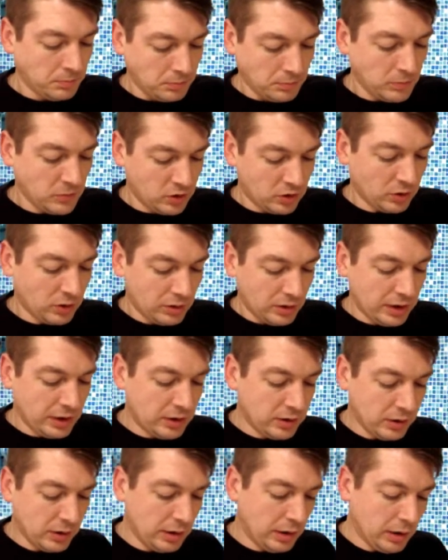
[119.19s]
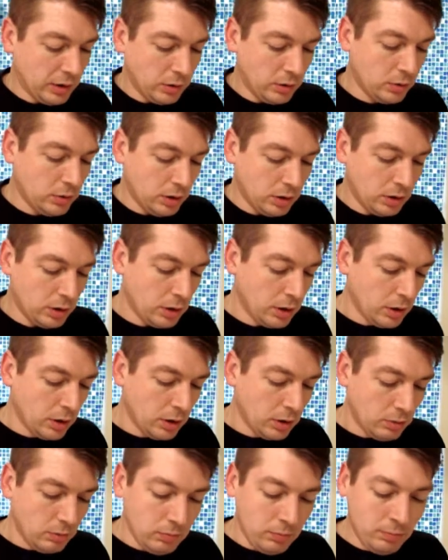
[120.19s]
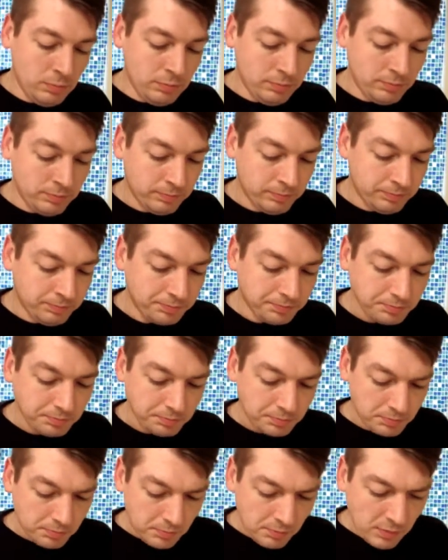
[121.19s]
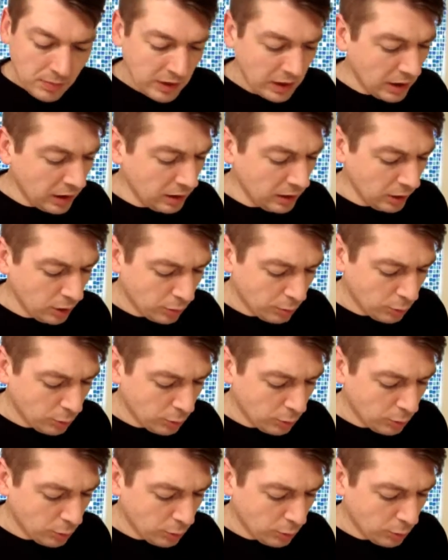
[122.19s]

You certainly could load a little